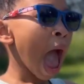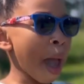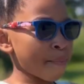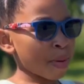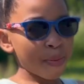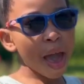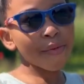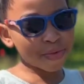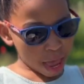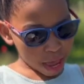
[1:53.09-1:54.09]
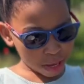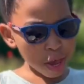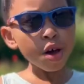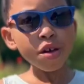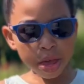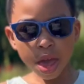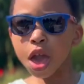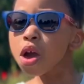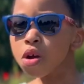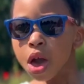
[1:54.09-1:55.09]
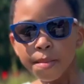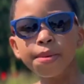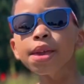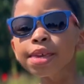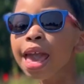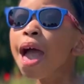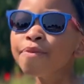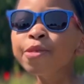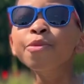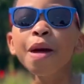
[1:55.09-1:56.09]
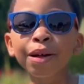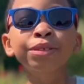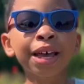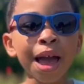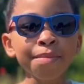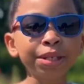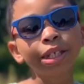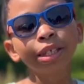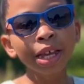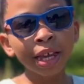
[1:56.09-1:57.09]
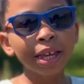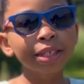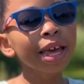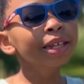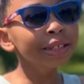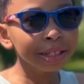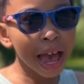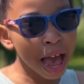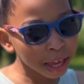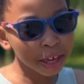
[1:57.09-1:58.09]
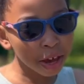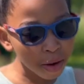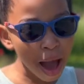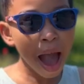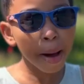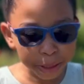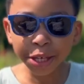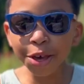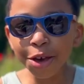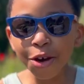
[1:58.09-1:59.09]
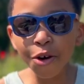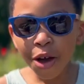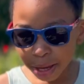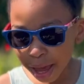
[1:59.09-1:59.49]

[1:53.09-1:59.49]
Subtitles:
Happy birthday to you. Be careful around time machines, cause they can suck you up too.